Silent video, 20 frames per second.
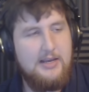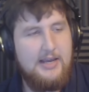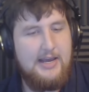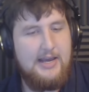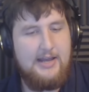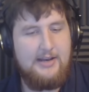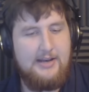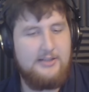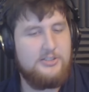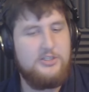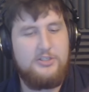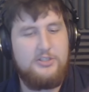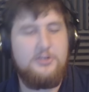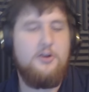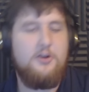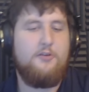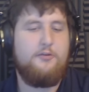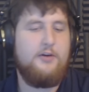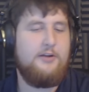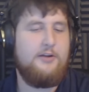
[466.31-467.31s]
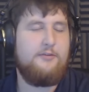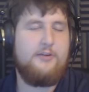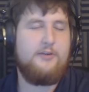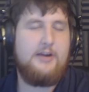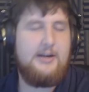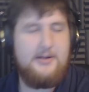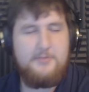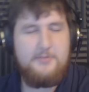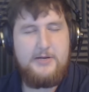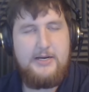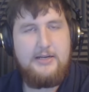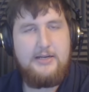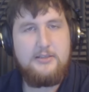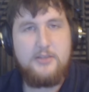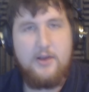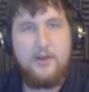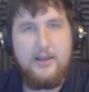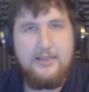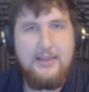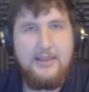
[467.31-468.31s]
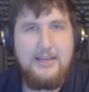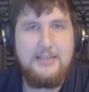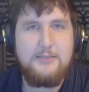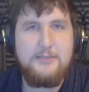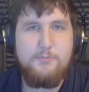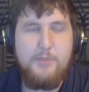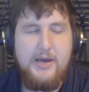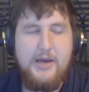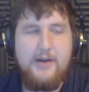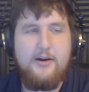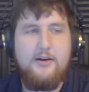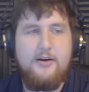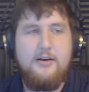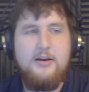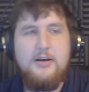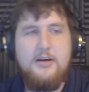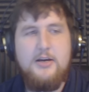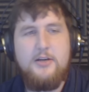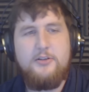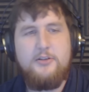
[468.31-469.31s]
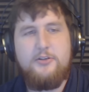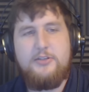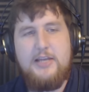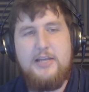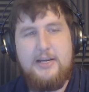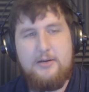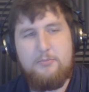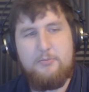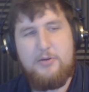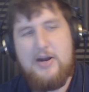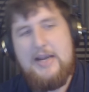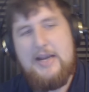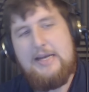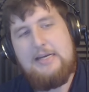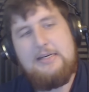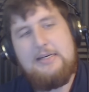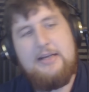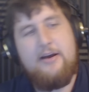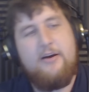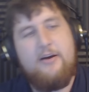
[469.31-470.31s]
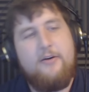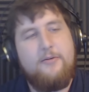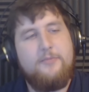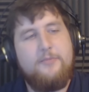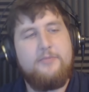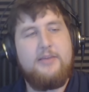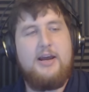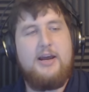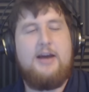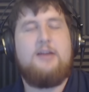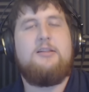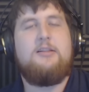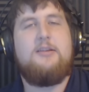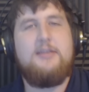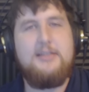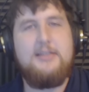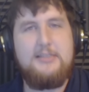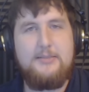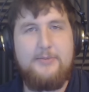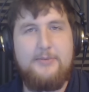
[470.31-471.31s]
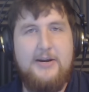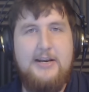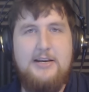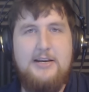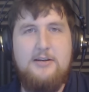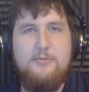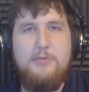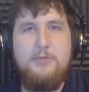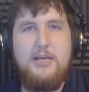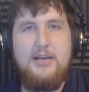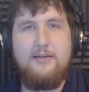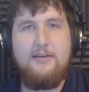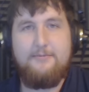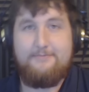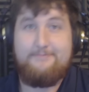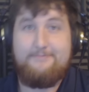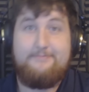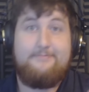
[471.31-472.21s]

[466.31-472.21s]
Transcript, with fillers: And it's just no fun for anybody. So I think it's better to take a break. Now, how long is the break going to be?